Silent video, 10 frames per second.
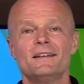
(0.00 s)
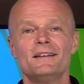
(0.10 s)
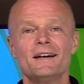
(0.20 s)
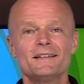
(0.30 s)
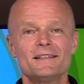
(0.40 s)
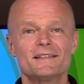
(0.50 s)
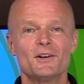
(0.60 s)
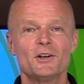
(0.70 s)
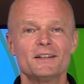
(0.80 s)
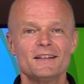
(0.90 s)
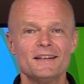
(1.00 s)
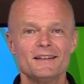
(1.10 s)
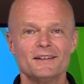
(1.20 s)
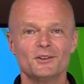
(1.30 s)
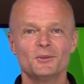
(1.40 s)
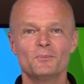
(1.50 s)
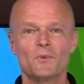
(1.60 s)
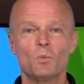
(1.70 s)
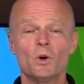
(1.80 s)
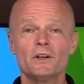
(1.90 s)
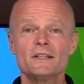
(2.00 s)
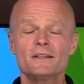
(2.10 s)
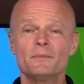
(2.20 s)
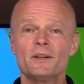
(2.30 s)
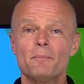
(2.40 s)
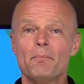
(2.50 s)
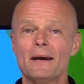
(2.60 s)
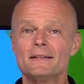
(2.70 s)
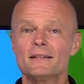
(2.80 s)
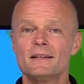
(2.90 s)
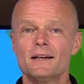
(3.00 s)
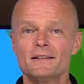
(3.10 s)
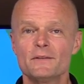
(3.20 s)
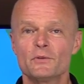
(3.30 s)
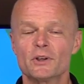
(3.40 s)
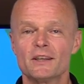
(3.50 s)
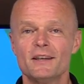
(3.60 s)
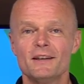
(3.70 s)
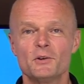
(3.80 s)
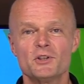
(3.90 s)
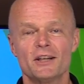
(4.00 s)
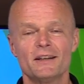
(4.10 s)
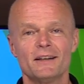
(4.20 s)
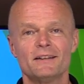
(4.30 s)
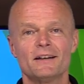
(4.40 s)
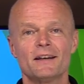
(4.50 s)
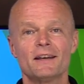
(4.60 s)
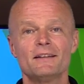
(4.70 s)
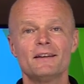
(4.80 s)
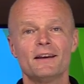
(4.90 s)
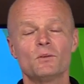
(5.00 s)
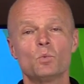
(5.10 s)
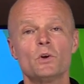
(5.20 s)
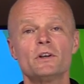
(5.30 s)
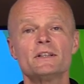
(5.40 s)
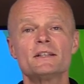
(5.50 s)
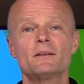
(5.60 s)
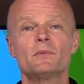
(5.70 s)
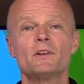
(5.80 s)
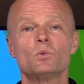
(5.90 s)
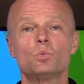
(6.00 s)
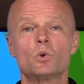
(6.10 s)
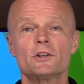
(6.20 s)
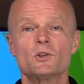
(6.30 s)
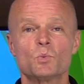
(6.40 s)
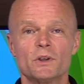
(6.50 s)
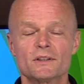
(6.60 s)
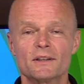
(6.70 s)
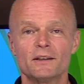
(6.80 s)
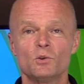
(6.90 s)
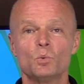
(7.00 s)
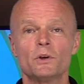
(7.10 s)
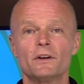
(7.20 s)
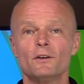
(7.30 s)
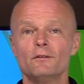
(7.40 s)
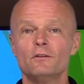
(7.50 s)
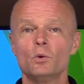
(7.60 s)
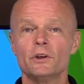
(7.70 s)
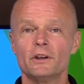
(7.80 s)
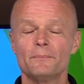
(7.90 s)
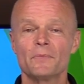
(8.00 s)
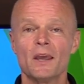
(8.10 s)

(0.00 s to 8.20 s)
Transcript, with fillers: Nuts on keto. What are some of the best nuts for a ketogenic diet and what are some of the worst ones that you want to avoid?